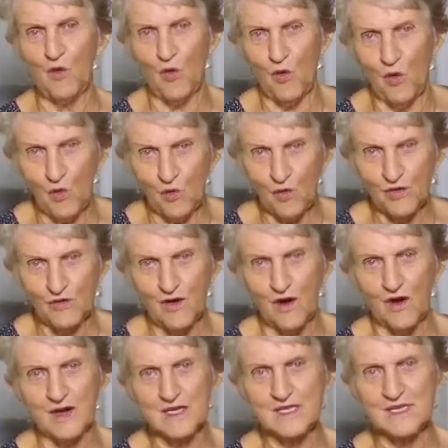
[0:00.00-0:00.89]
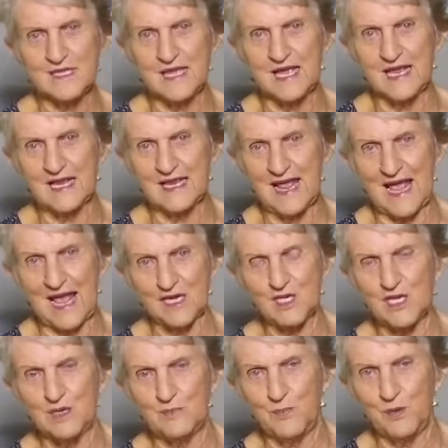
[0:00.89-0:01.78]
organised and
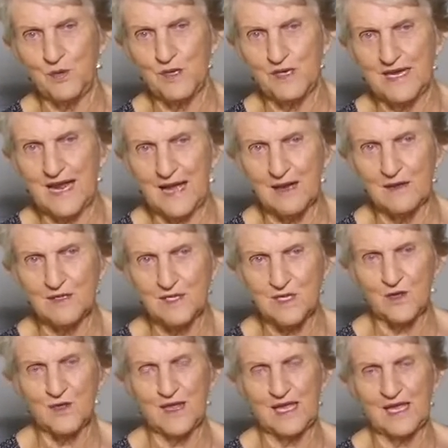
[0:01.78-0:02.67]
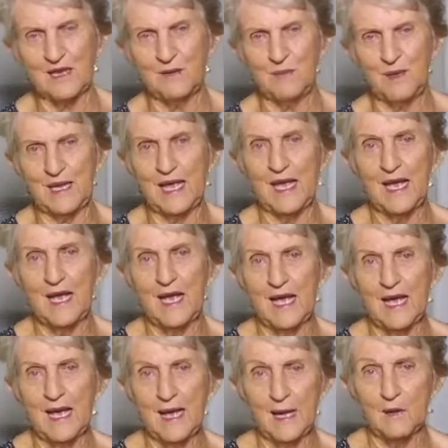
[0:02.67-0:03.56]
actually put down so they can be
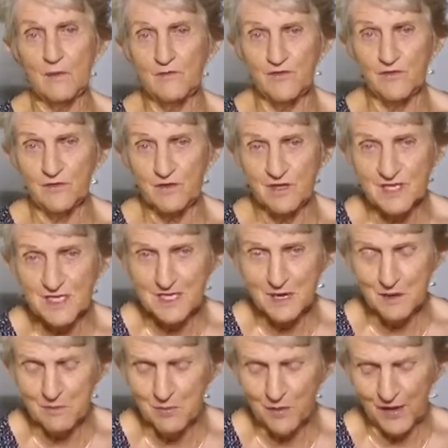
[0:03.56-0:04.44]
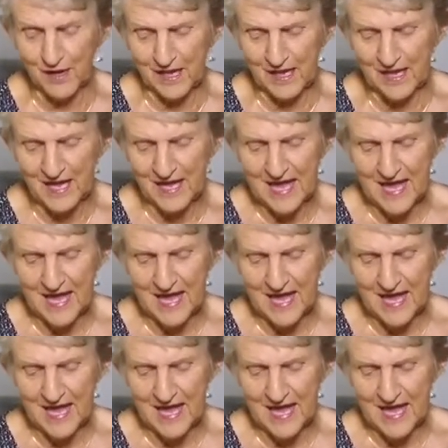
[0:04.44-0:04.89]
helpful to somebody.